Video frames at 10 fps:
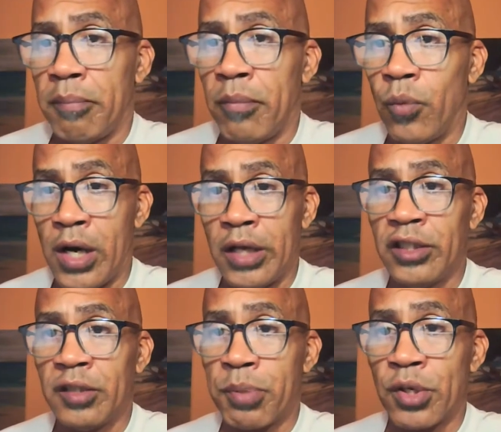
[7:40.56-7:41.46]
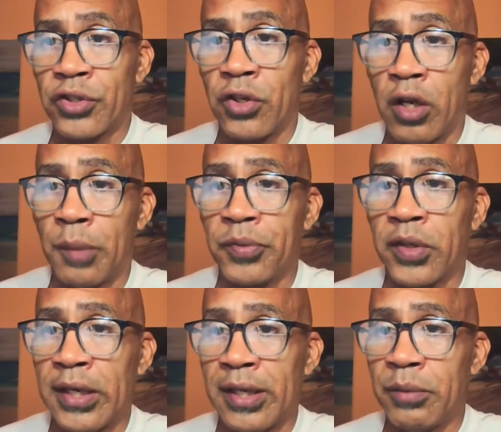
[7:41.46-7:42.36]
One is personal
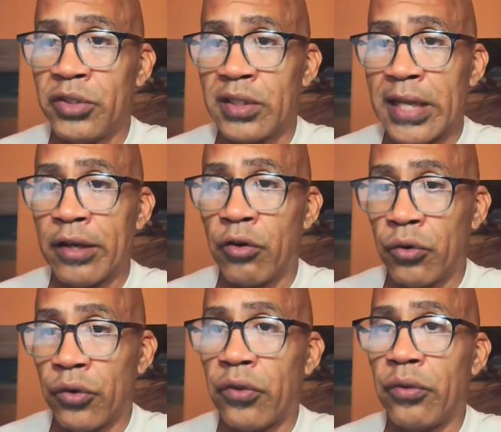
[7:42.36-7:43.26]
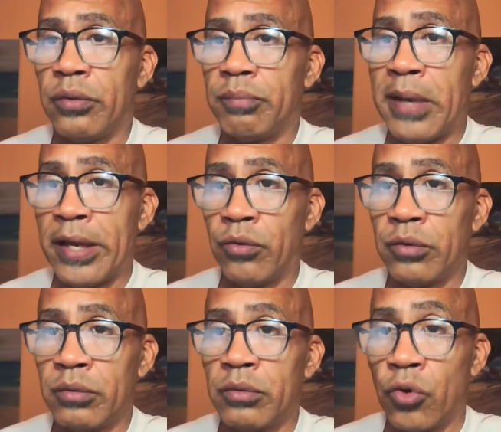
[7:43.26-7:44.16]
upskilling, which is like growth, my
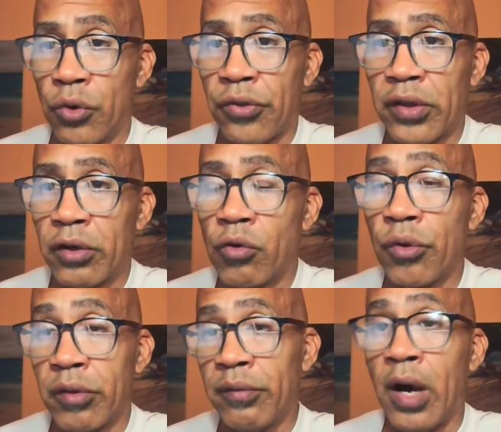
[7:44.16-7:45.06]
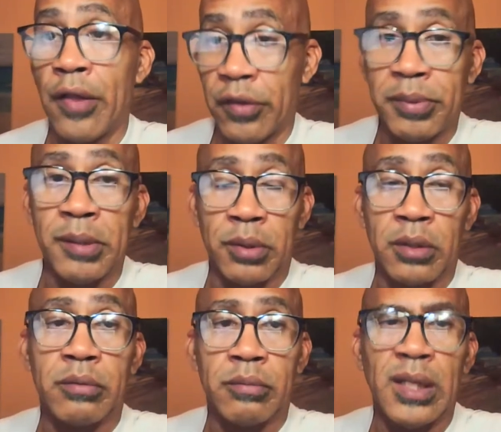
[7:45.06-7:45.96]
own growth and the growth of other
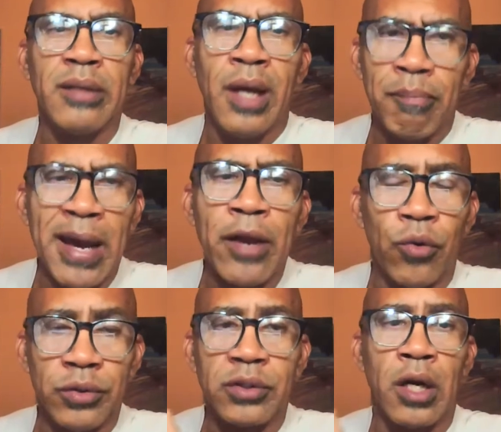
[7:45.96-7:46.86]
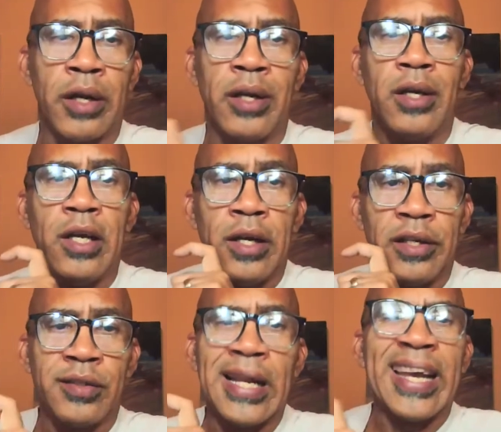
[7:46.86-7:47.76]
people. Well, not my own, sorry. This
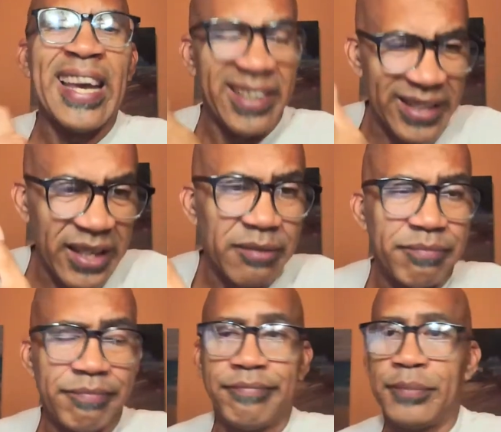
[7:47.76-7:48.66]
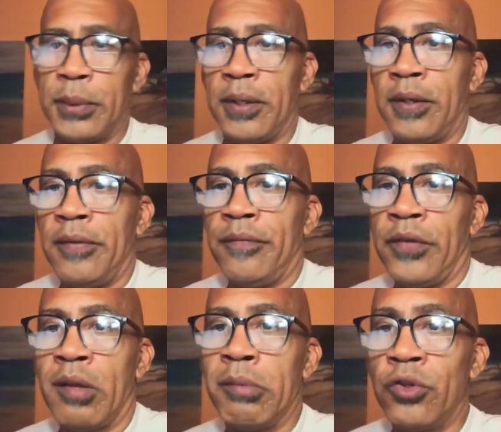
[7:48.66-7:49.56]
is like L&D.
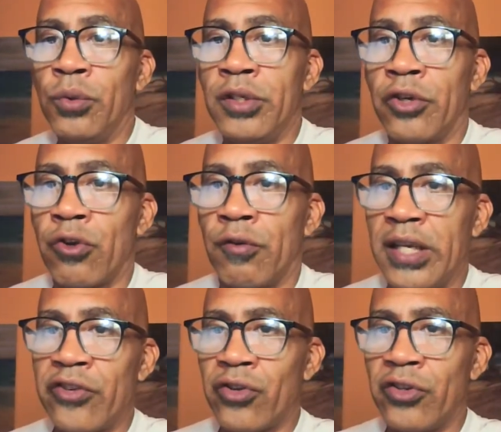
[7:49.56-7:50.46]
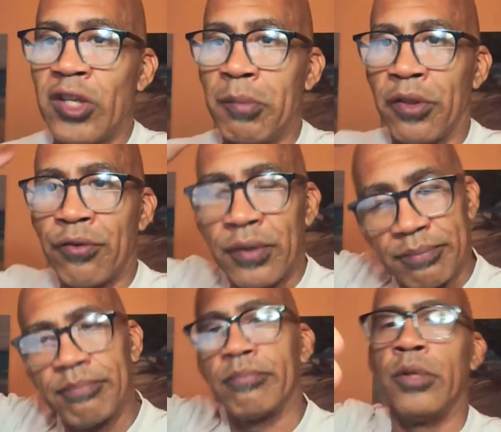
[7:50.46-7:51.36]
Number 2, industrial relations. Number 3,
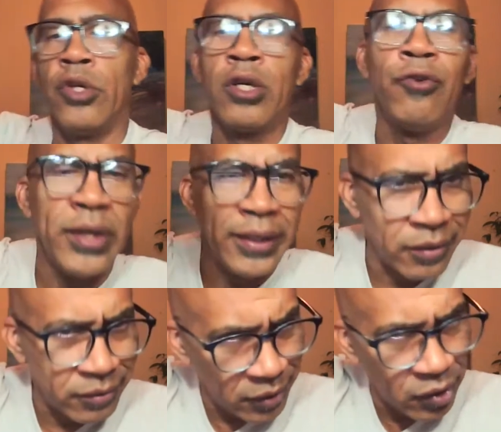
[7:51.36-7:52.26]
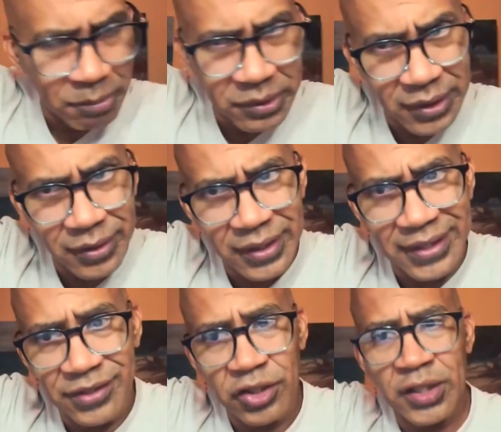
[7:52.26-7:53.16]
you can read the numbers on the
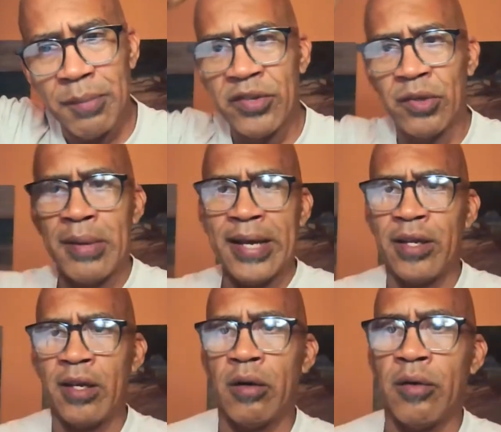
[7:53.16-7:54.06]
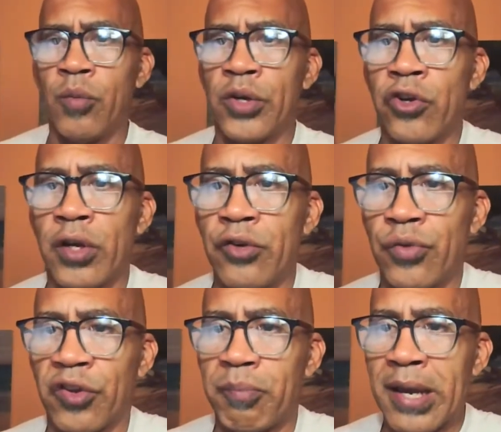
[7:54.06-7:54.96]
list. Just give me some idea of what your
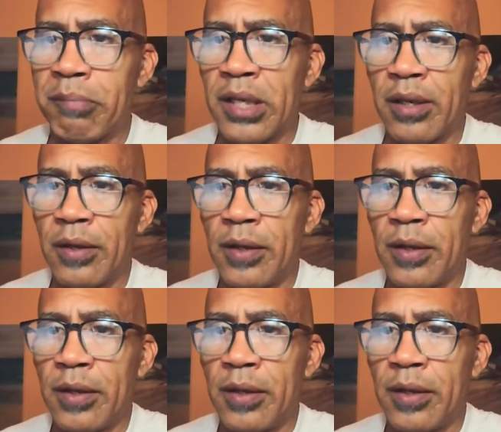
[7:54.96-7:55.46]
interest might be.